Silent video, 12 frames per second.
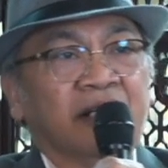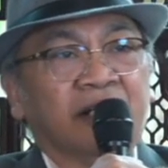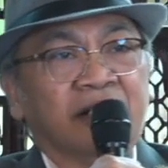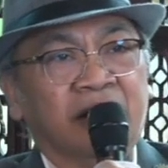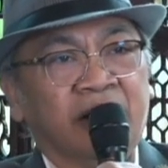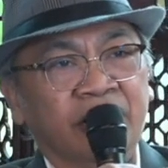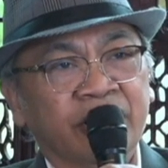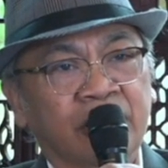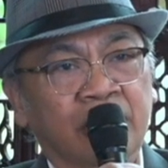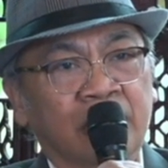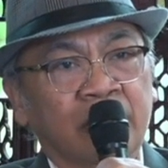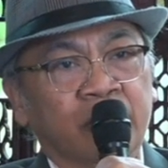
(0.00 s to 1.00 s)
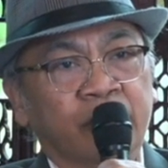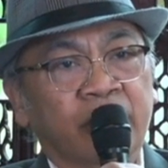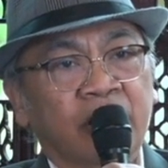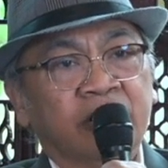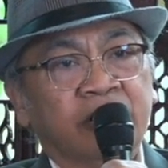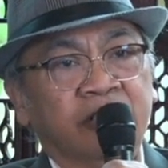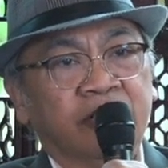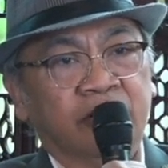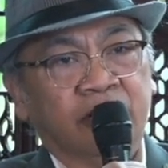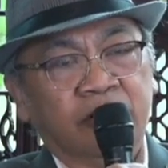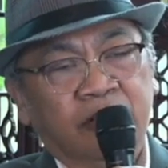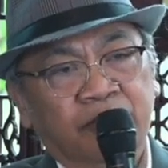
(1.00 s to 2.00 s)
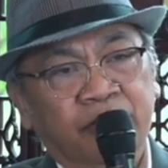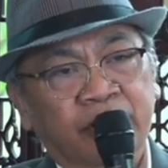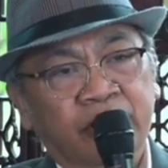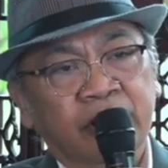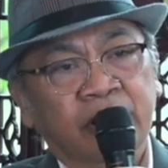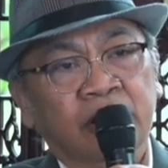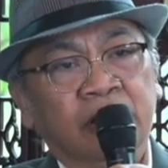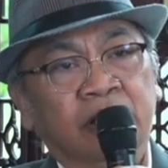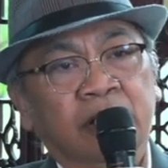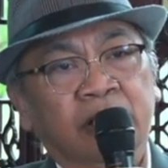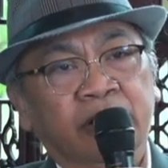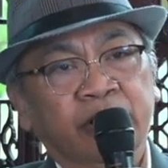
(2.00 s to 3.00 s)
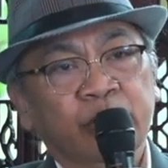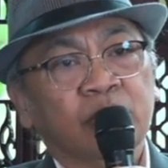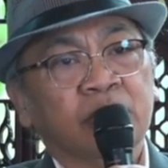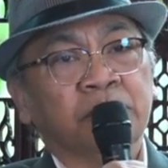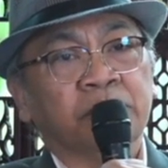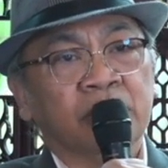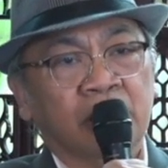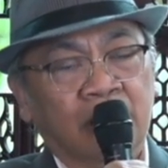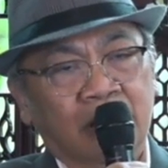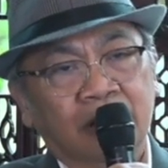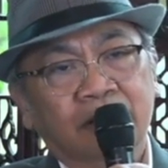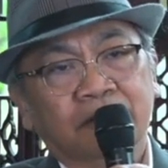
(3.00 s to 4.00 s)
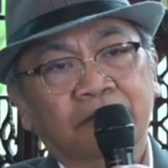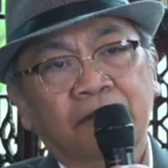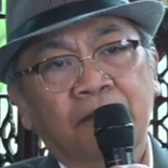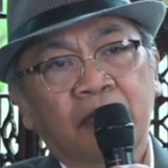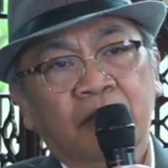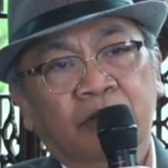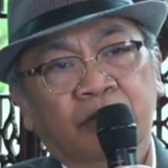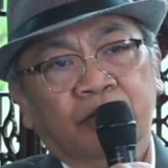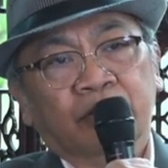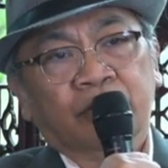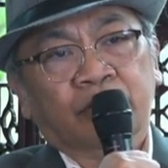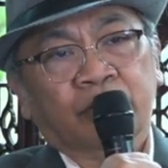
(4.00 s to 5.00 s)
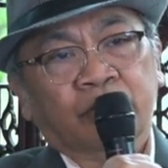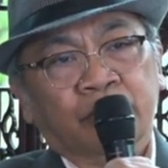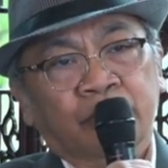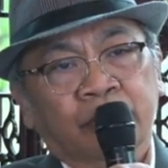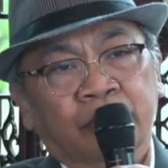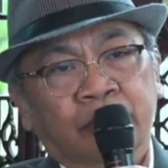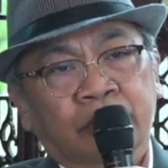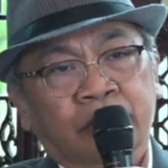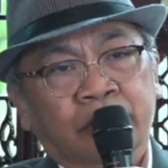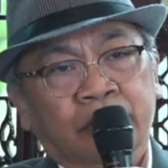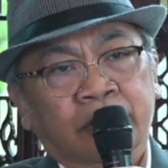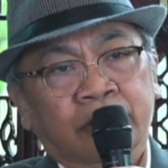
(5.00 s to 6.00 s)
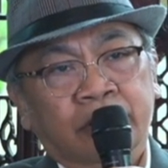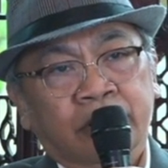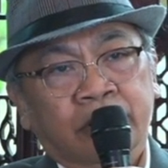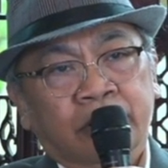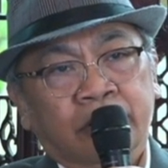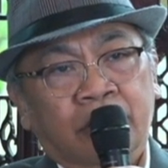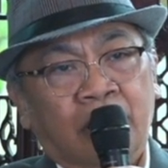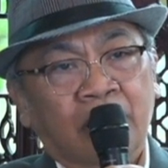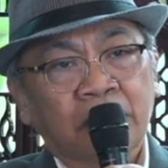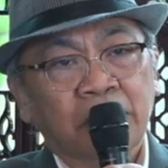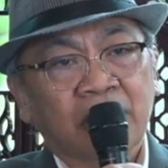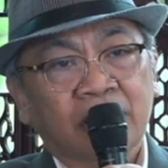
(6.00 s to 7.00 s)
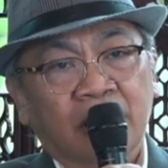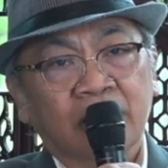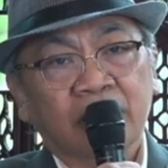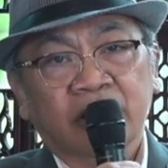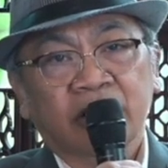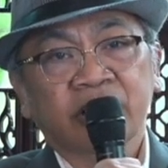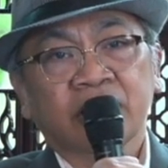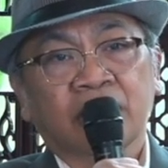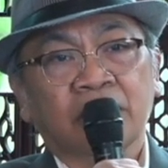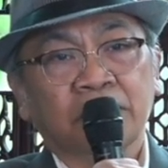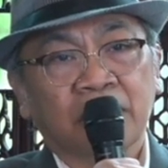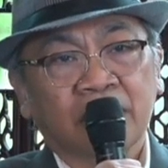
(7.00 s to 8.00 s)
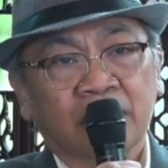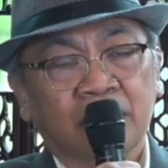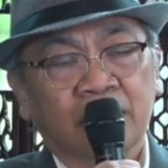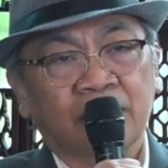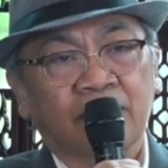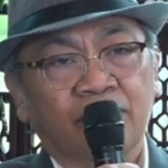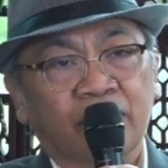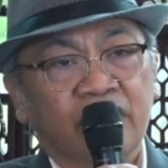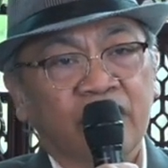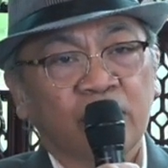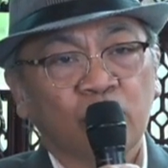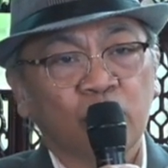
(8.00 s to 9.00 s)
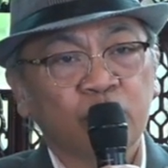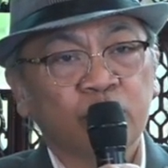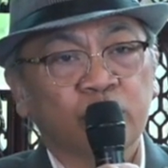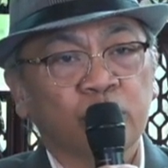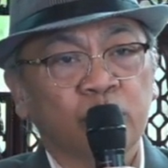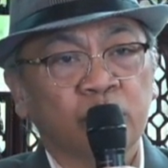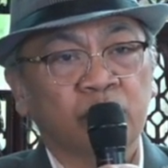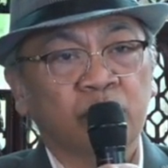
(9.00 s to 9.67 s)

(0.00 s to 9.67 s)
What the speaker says: That is the connectivity, the new capital to Kalimantan is Kalimantan in very close to